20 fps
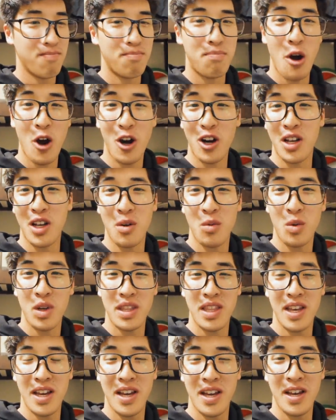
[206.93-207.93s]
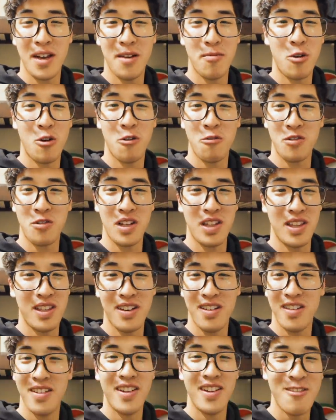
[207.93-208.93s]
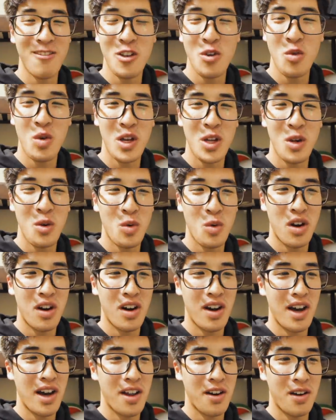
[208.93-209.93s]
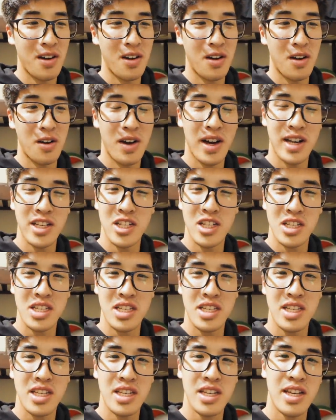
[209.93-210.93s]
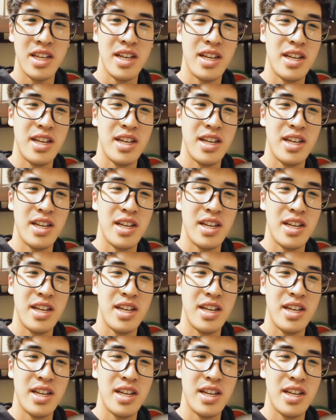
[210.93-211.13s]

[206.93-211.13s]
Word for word: bargain with them. Hopefully they'll give you what you want. I don't know. I just